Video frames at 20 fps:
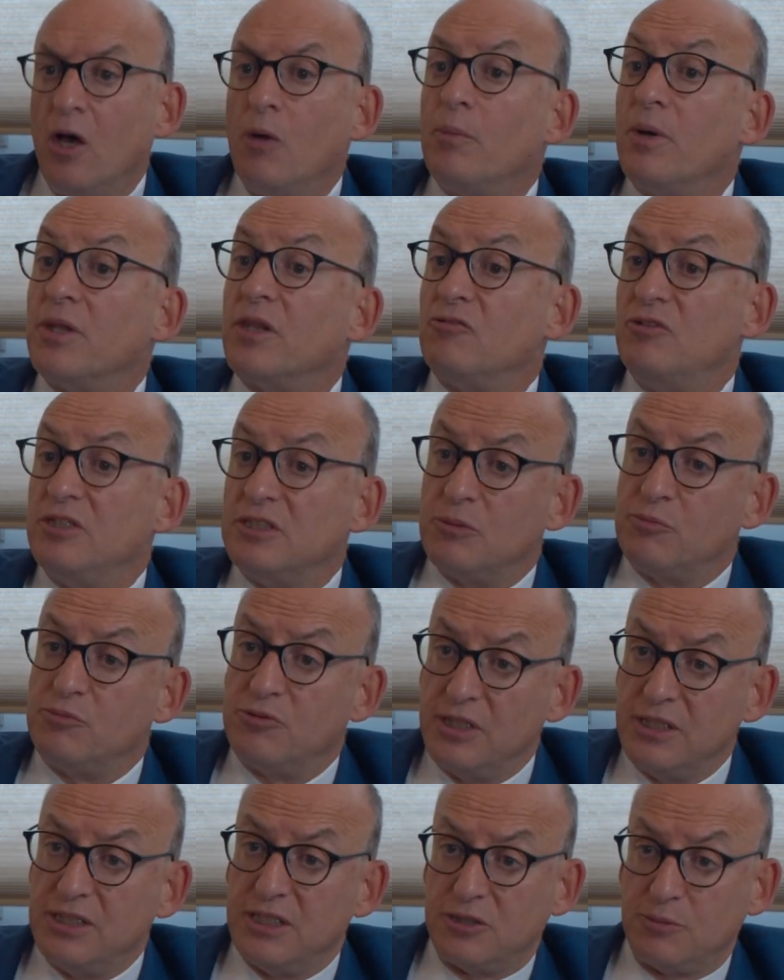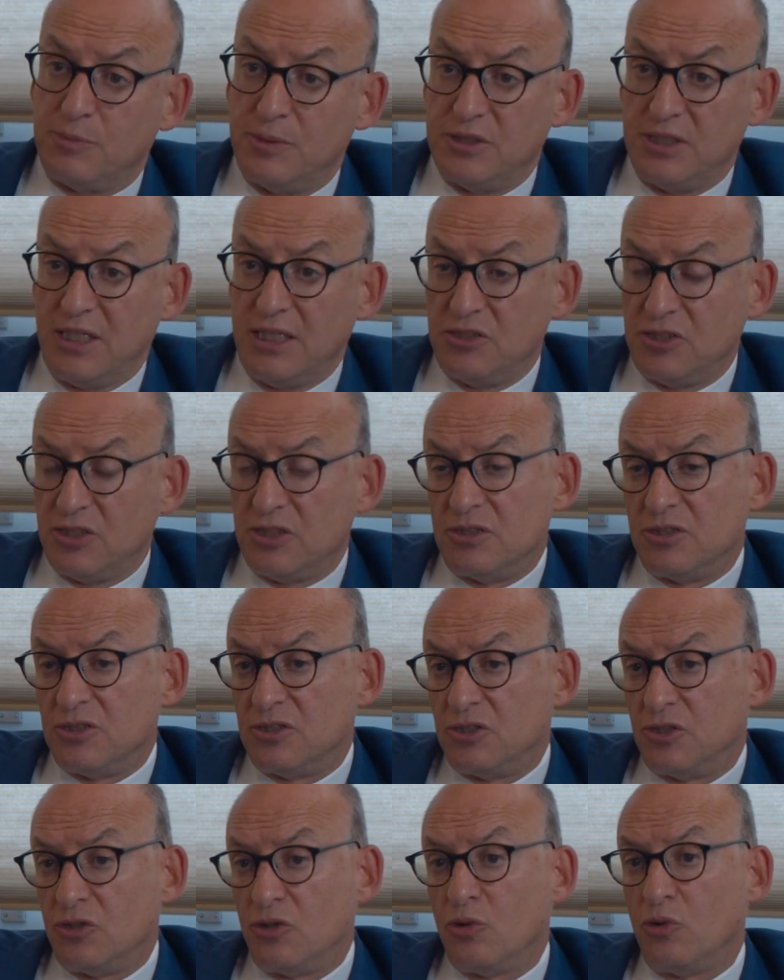But there is a predisposition
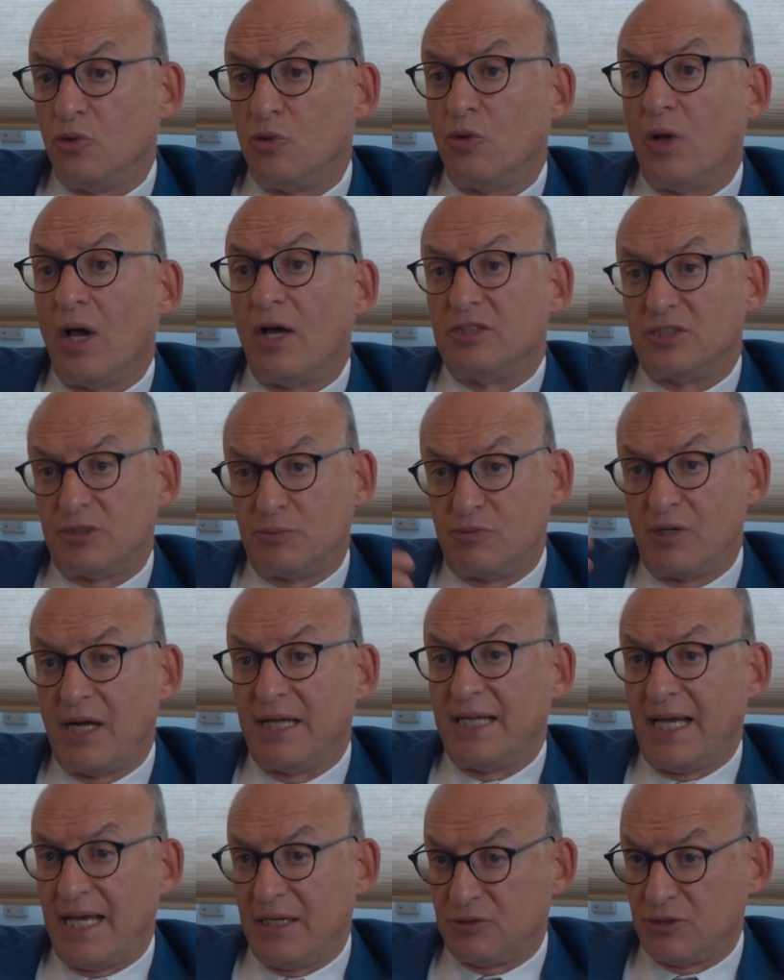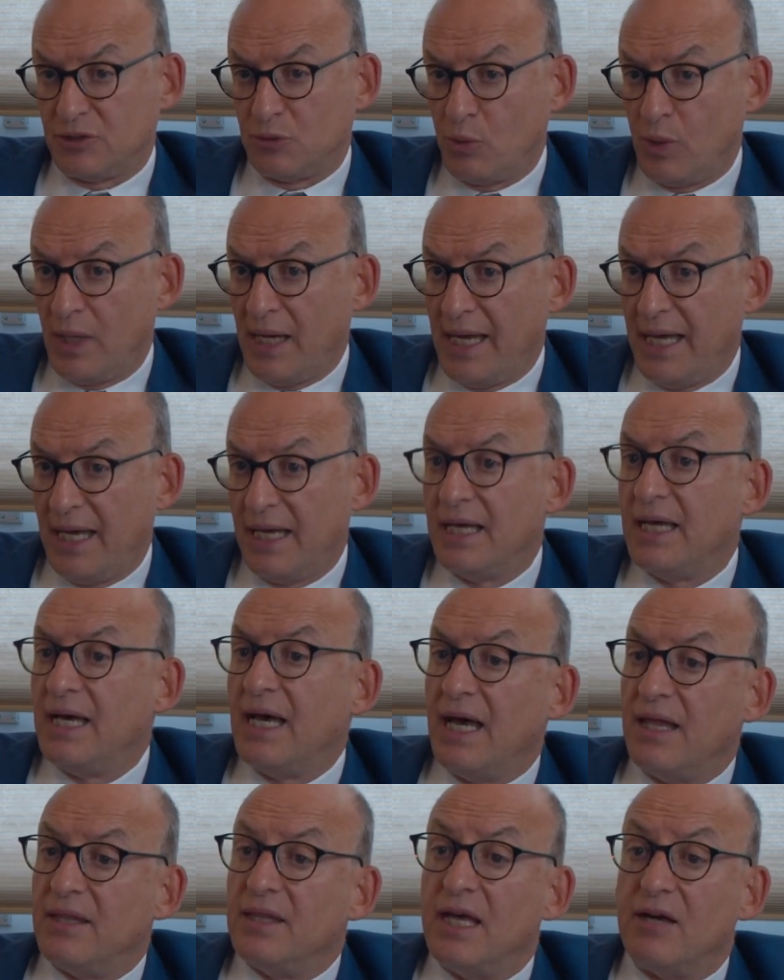to spread elsewhere,
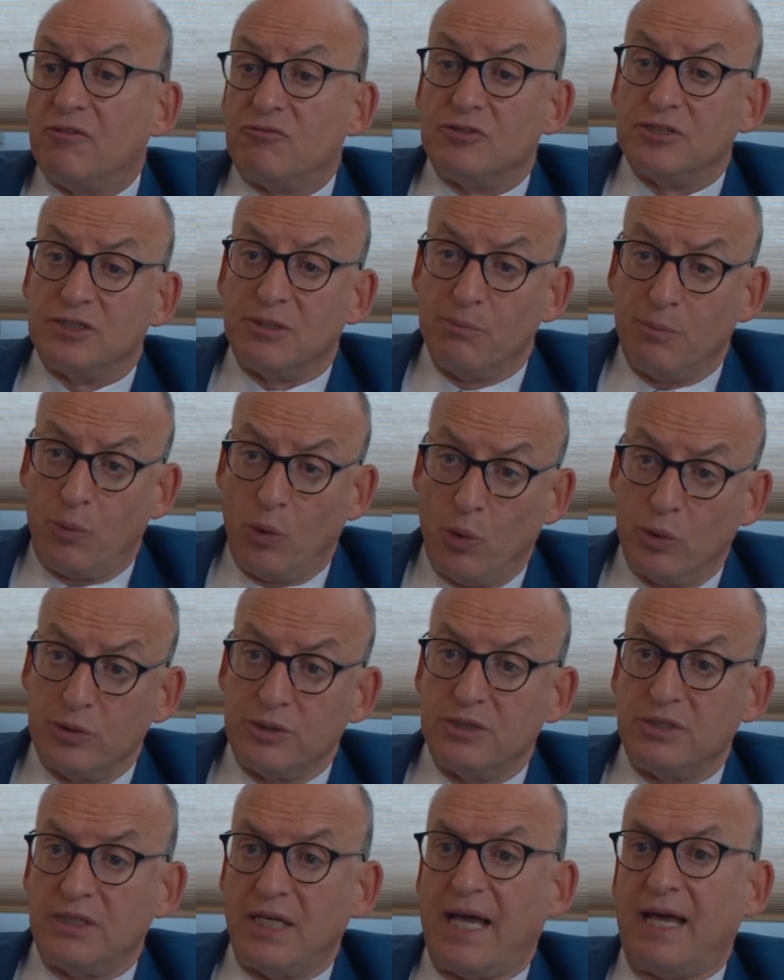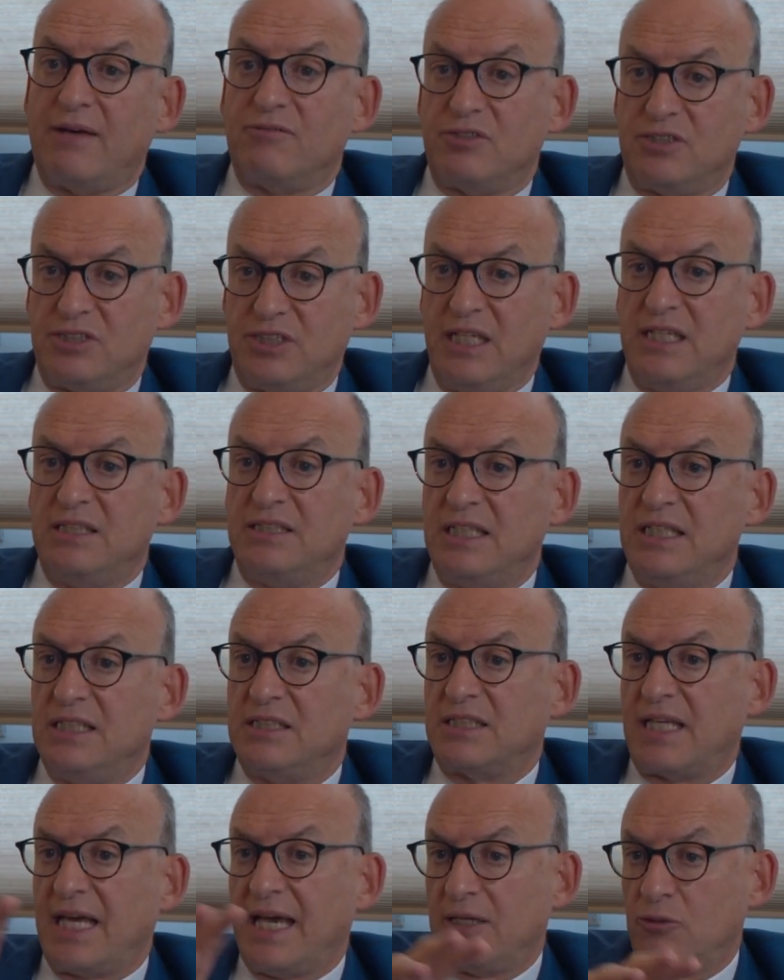and therefore it's important to have a CT
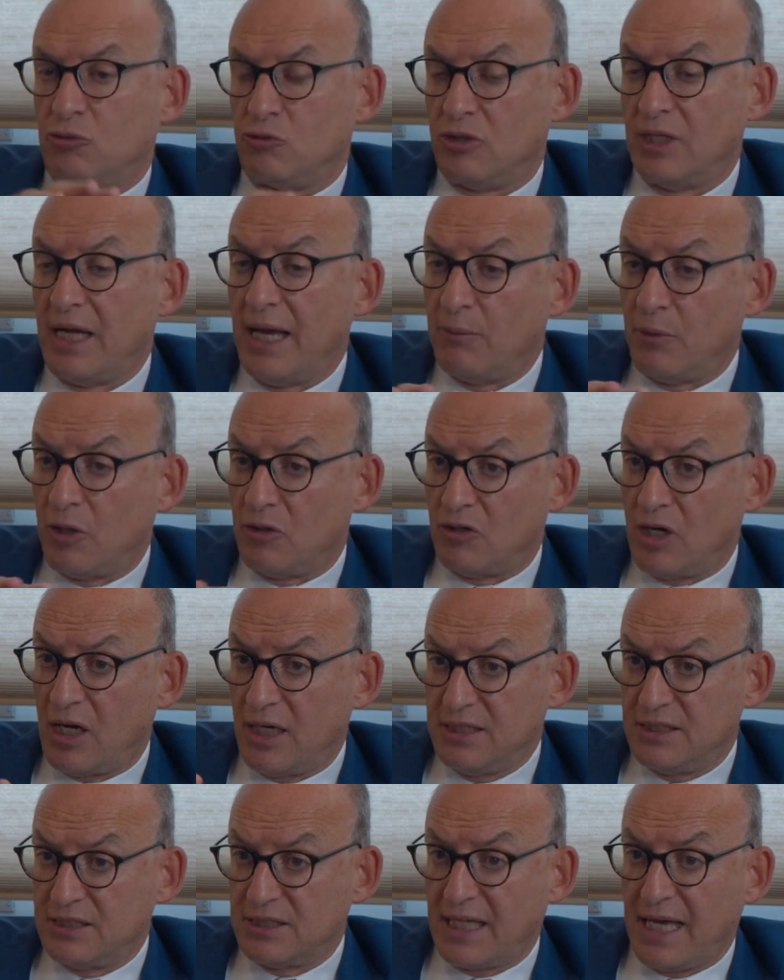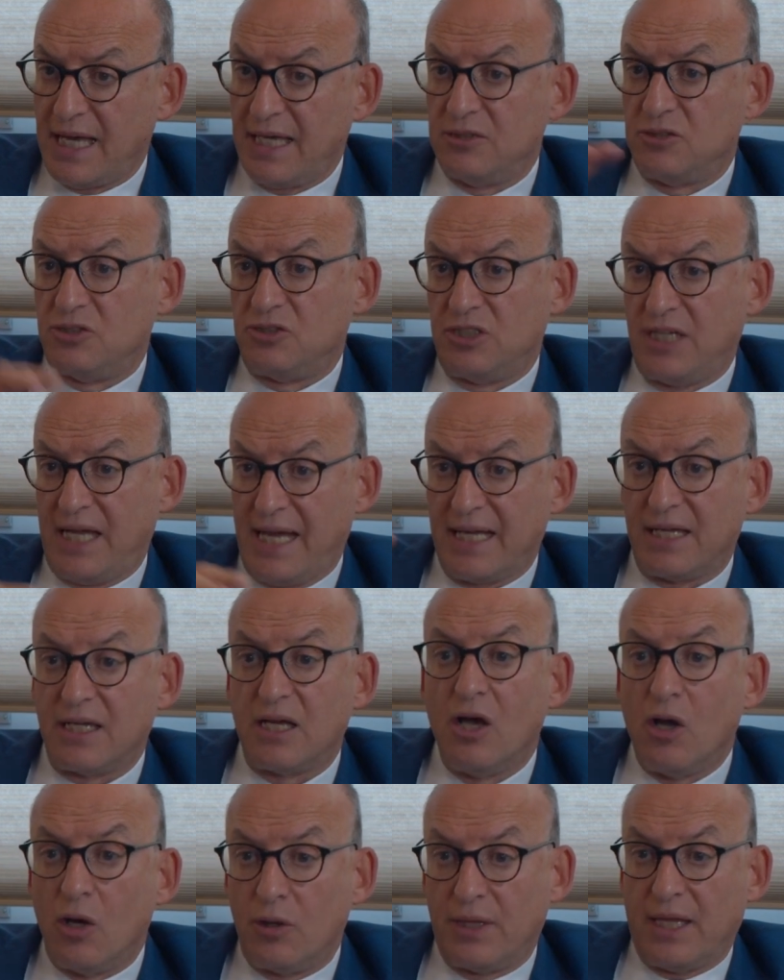scan or an MRI scan to check
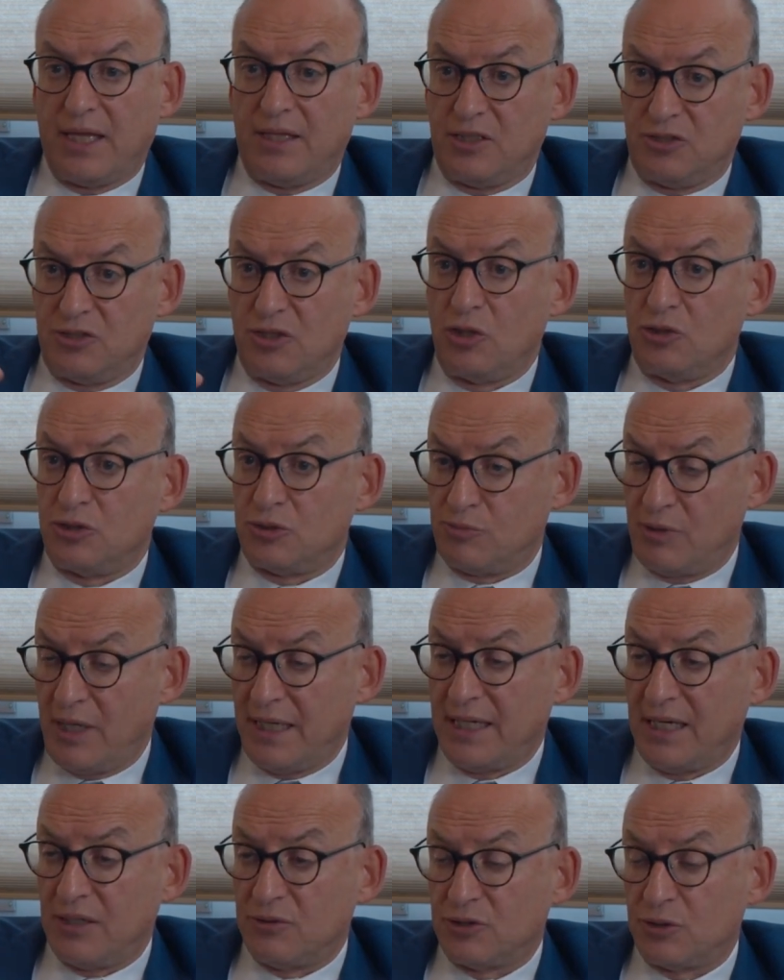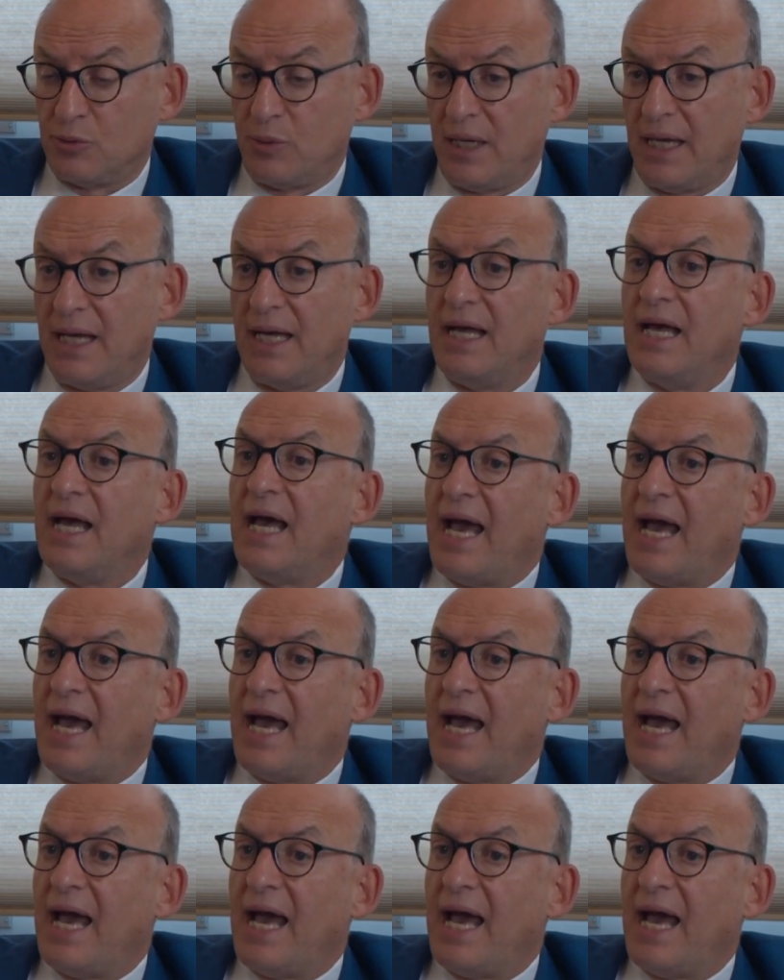that there's no spread elsewhere,